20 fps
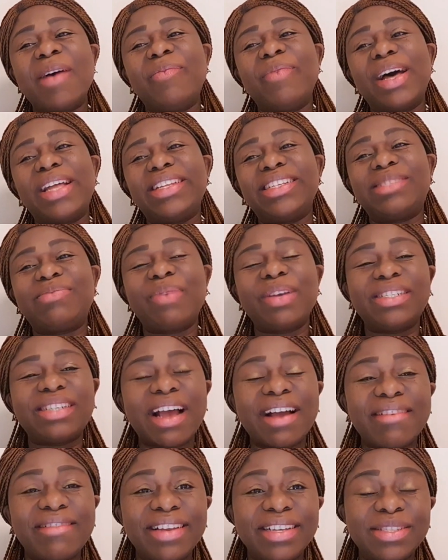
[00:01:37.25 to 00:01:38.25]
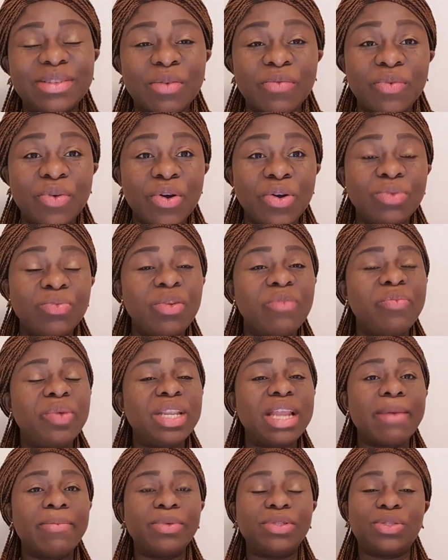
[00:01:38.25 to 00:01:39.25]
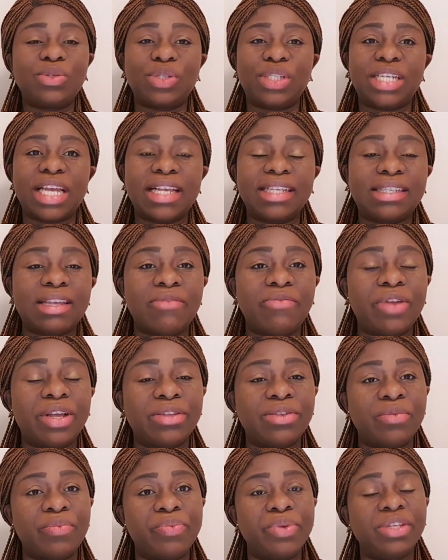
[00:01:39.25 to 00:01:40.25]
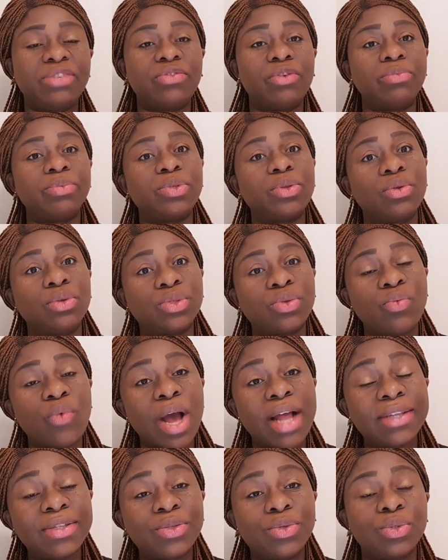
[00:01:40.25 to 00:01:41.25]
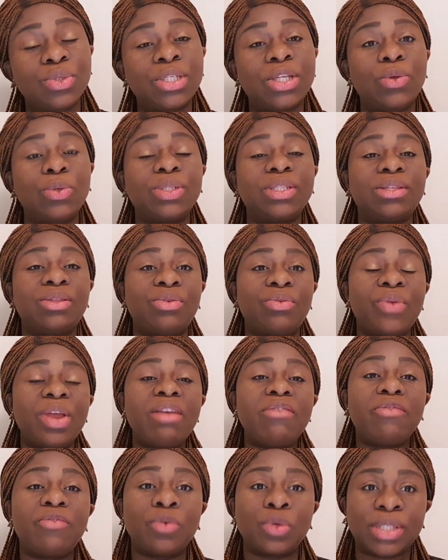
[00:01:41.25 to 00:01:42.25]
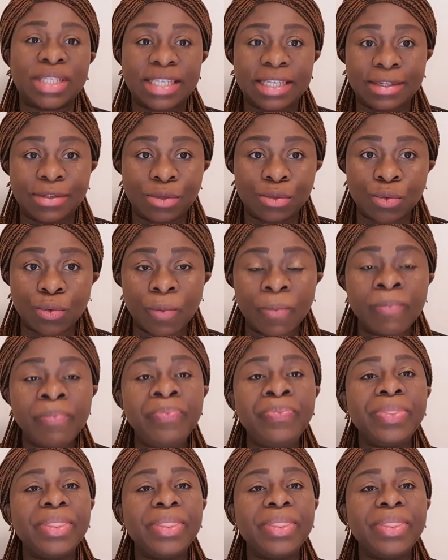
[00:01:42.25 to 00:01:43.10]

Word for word: By the special grace of God, we've been able to share several topics from slots 1 to slots 342.